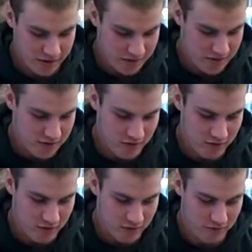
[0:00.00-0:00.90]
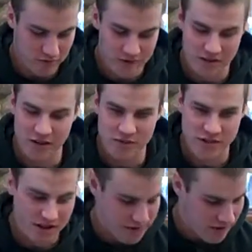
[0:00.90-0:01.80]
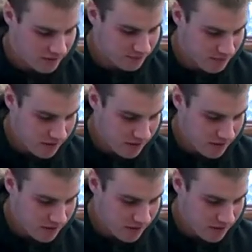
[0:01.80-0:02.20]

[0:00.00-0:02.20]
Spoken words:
So once you get them sat down,